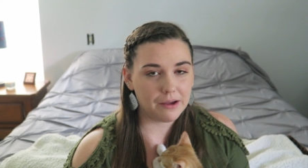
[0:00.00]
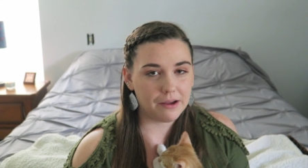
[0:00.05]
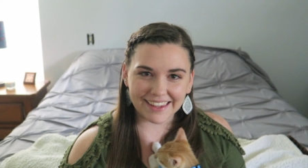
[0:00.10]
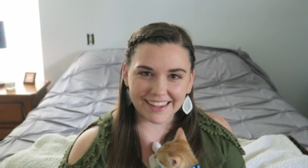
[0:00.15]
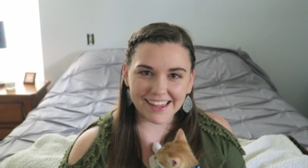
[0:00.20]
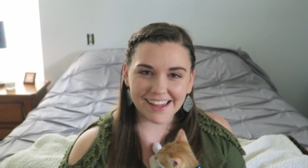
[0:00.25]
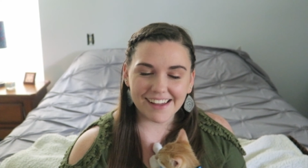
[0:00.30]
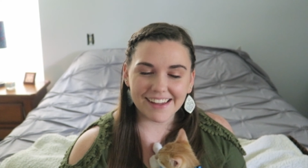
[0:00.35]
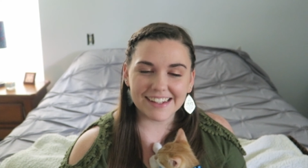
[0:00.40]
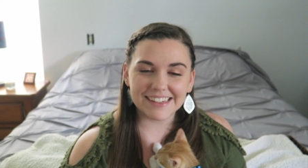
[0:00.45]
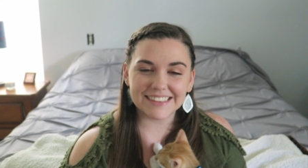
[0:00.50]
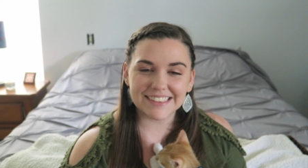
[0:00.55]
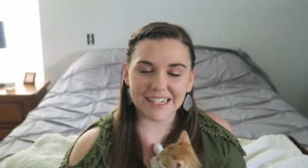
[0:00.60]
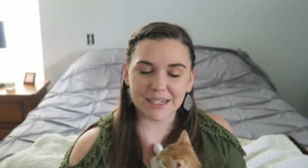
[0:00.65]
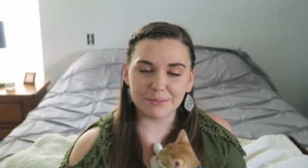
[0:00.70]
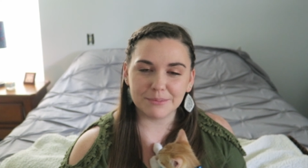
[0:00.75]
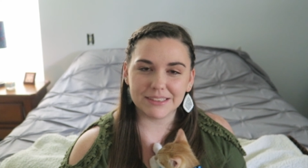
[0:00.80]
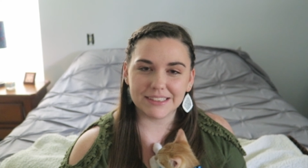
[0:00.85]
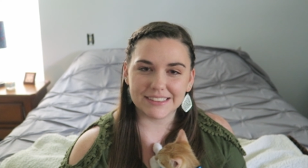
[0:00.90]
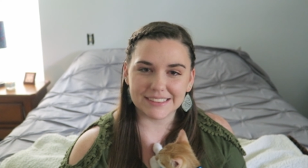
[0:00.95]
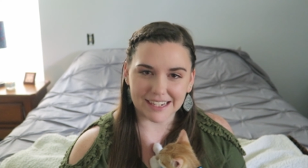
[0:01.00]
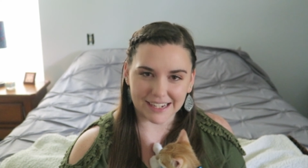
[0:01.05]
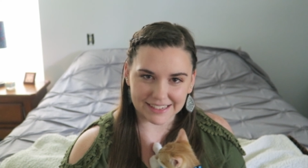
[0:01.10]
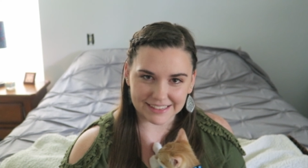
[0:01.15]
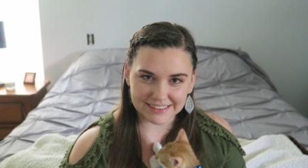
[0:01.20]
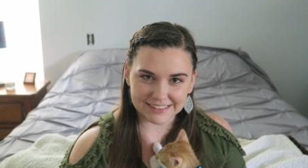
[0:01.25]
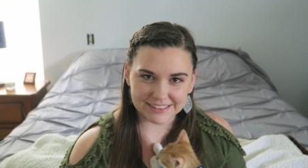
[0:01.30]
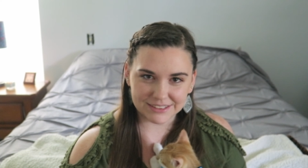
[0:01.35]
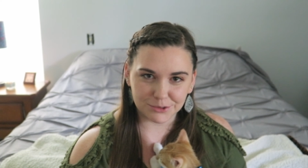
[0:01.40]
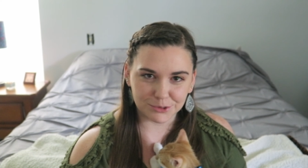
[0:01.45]
He is
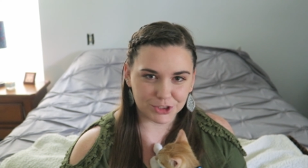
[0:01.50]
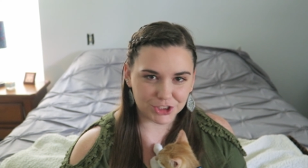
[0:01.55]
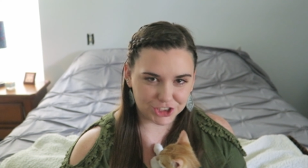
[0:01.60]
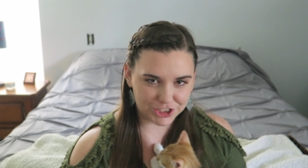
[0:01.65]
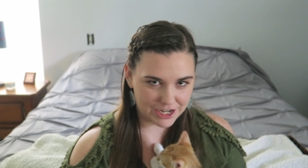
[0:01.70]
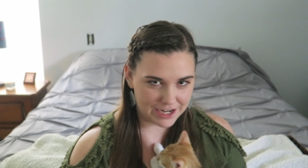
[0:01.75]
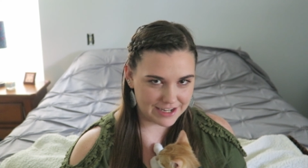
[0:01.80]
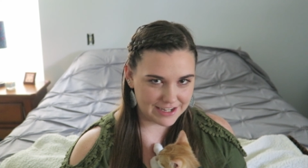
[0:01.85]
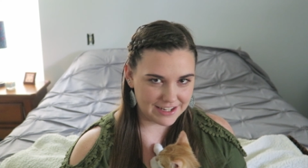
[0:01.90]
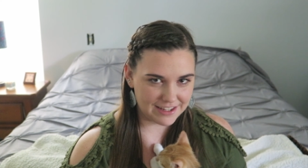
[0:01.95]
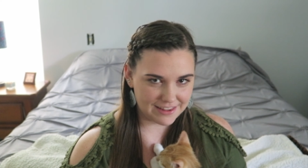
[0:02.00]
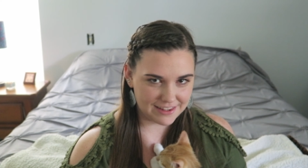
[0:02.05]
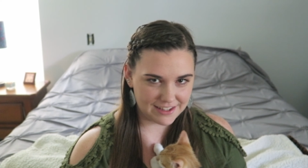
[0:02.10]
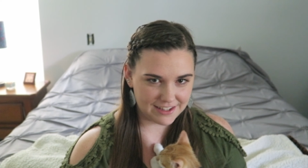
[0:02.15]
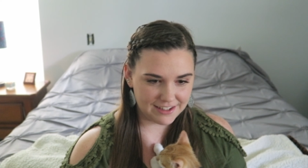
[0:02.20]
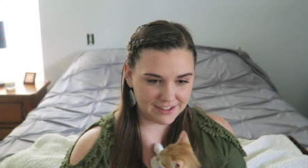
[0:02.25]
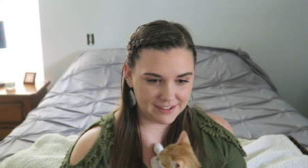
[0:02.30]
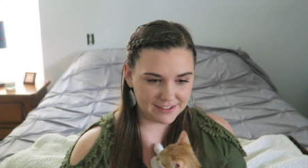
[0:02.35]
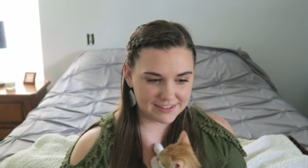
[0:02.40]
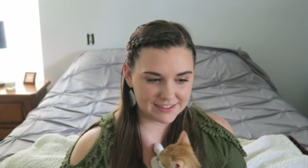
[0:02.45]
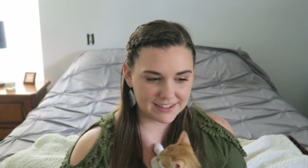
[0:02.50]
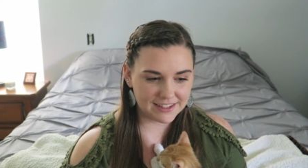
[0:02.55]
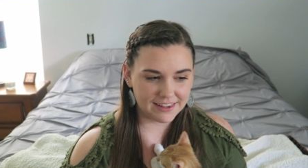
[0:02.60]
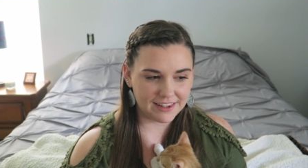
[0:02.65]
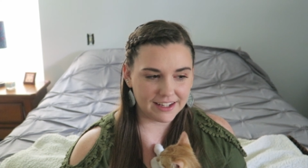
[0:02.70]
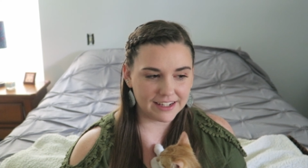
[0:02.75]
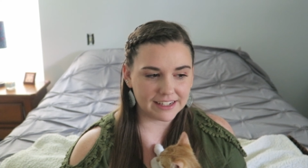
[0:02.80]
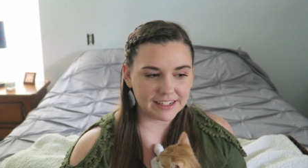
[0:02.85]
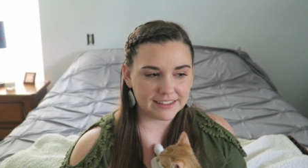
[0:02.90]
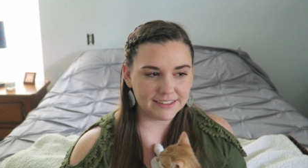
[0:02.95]
obsessed with shiny things,
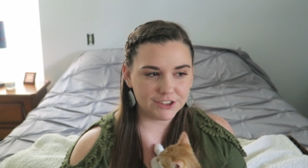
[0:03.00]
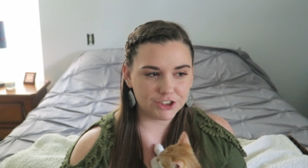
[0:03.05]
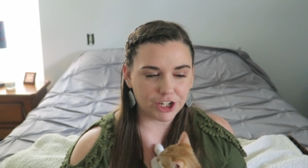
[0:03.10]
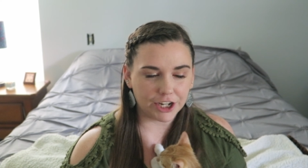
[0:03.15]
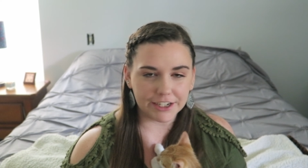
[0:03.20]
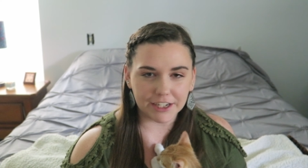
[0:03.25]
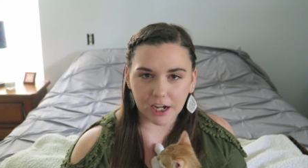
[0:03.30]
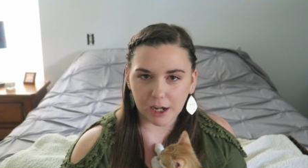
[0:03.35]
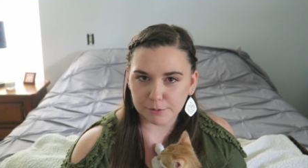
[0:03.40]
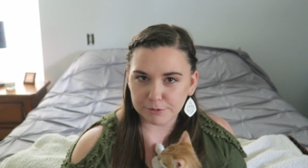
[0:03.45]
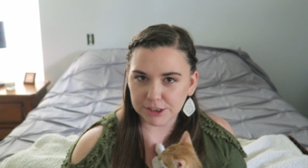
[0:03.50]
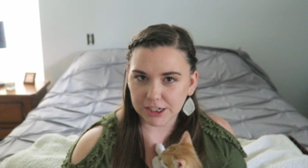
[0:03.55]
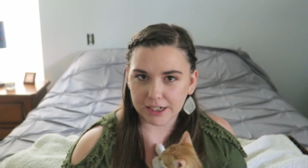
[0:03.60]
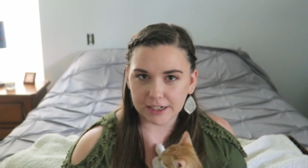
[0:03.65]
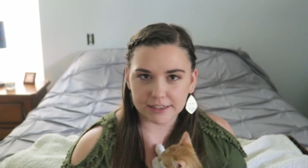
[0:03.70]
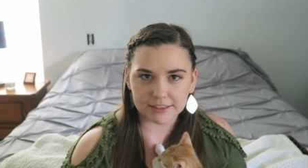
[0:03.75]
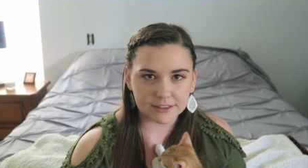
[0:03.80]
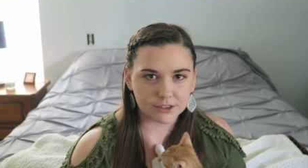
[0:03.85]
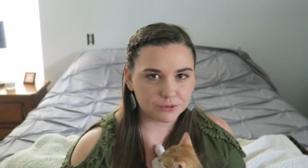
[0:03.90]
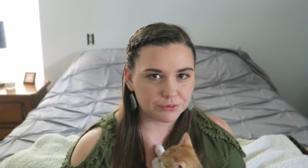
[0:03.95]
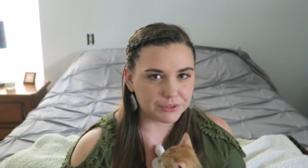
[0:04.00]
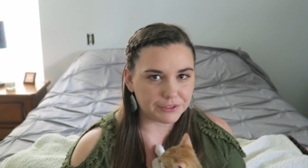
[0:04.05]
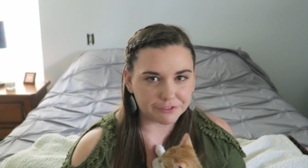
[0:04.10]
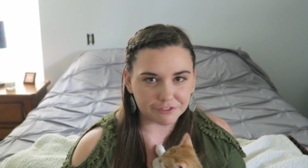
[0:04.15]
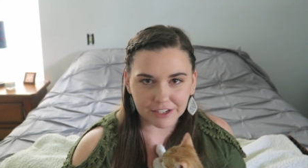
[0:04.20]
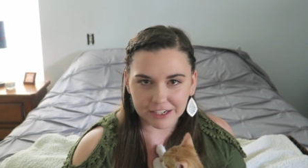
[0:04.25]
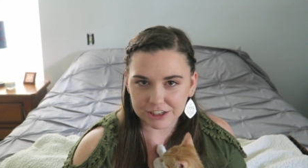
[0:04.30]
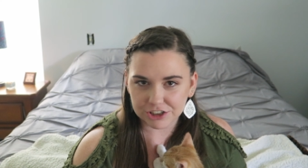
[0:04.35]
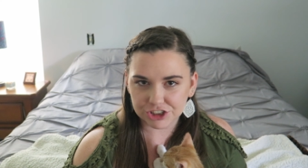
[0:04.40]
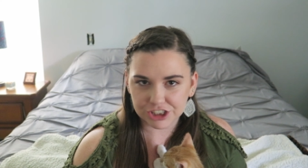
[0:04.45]
like shiny objects,
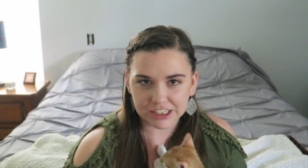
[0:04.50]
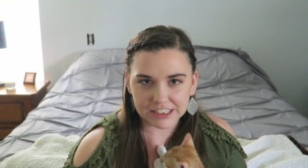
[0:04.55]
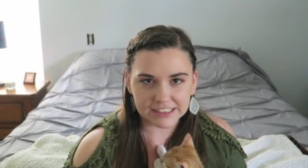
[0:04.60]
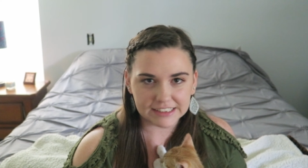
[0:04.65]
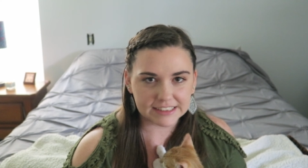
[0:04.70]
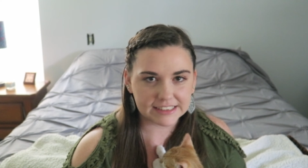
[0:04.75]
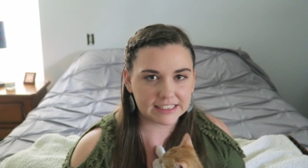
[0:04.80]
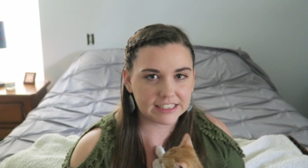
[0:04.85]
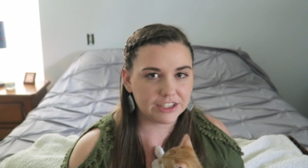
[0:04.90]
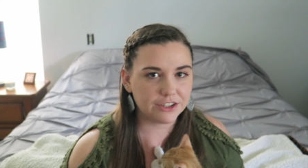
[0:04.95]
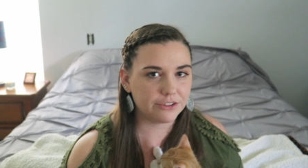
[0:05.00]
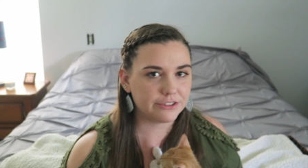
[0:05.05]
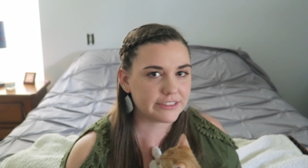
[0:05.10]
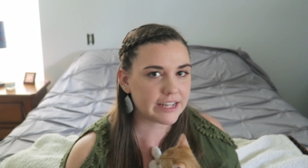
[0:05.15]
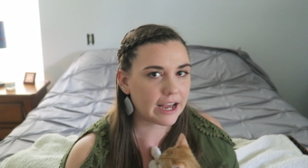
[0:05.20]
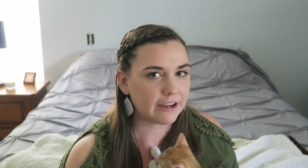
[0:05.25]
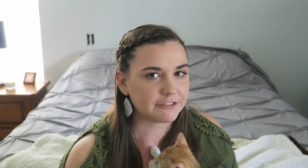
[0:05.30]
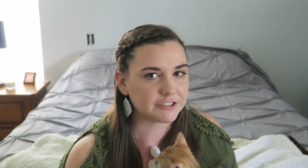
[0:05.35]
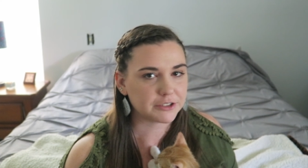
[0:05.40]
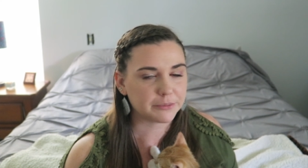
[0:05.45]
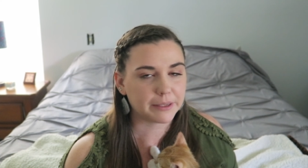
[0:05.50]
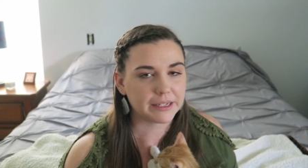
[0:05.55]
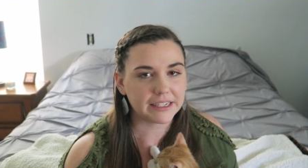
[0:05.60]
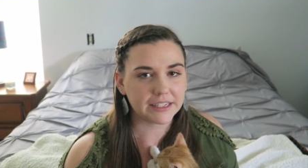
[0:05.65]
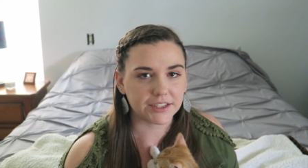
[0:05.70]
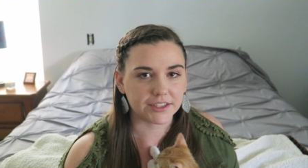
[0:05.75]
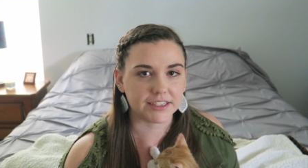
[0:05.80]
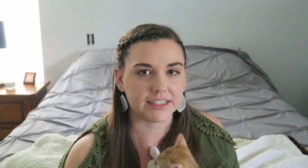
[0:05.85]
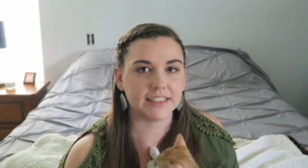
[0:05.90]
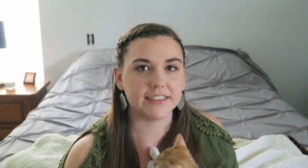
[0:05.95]
reflections. He goes after my
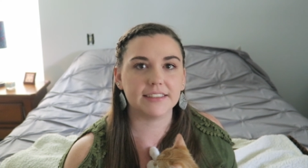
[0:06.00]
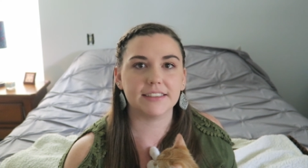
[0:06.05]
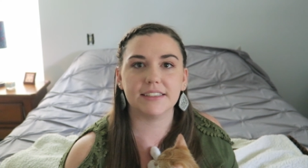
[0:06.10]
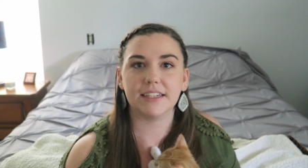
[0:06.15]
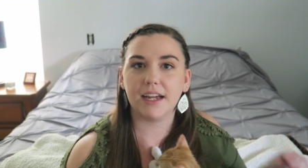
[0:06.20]
earrings.